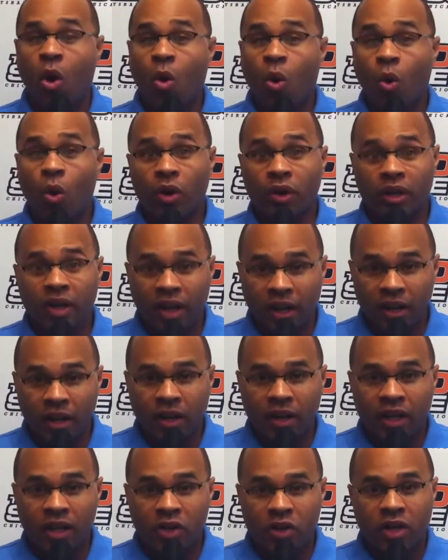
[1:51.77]

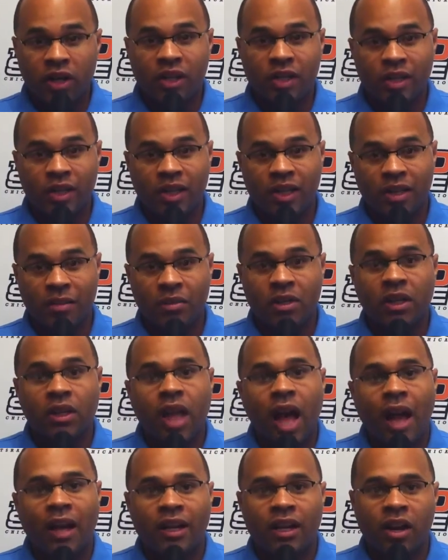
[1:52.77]
Ordinarily, you're going to see them in a
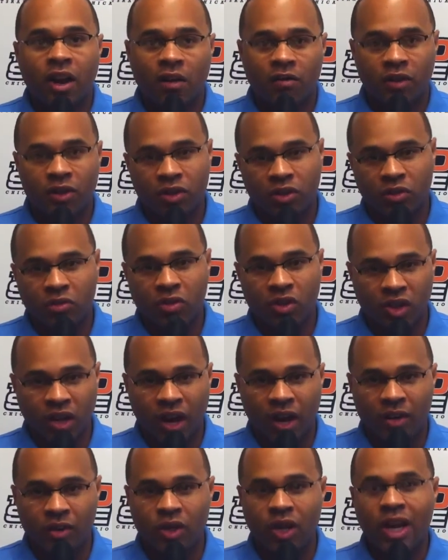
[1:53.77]
lot of cover 2
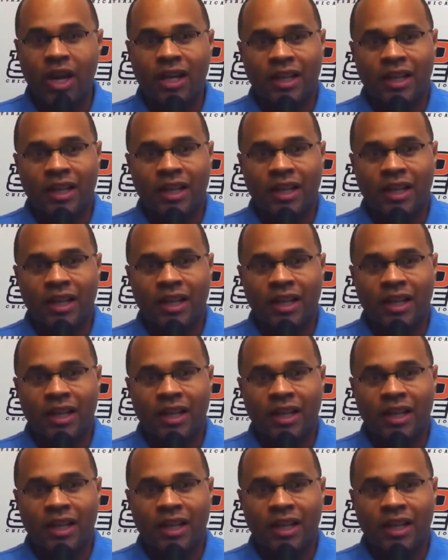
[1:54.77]
shells.